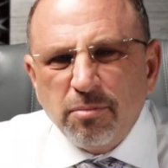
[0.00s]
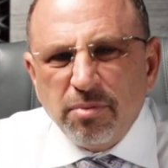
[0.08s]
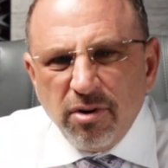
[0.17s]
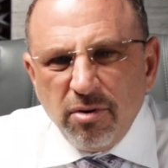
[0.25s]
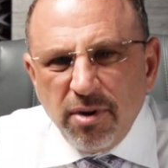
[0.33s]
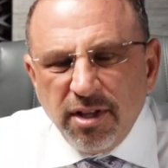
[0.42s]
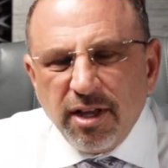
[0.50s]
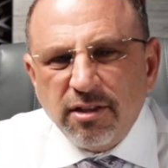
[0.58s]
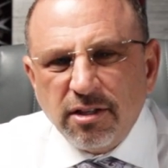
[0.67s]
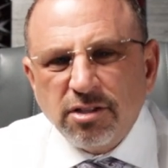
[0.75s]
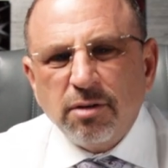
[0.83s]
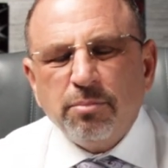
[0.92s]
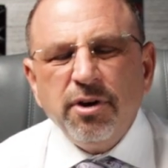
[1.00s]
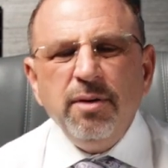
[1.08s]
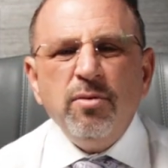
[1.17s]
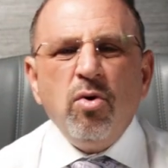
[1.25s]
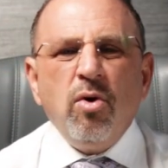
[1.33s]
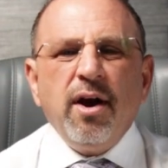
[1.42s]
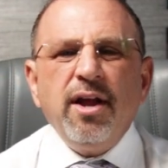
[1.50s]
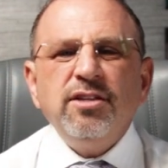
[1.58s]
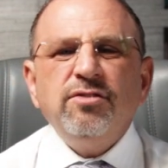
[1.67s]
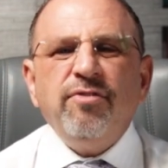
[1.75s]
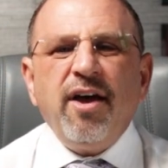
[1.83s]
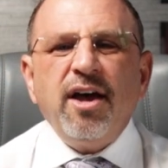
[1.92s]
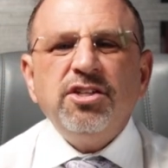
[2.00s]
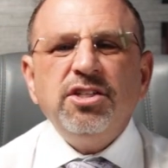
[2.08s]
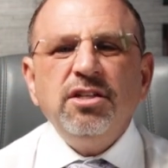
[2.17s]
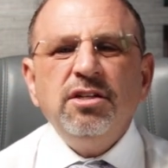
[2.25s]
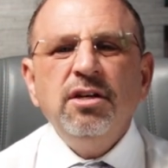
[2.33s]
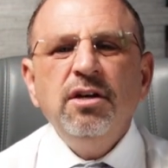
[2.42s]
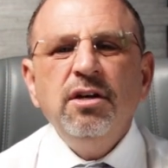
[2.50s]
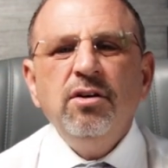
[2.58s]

Bruen that the Supreme Court has fashioned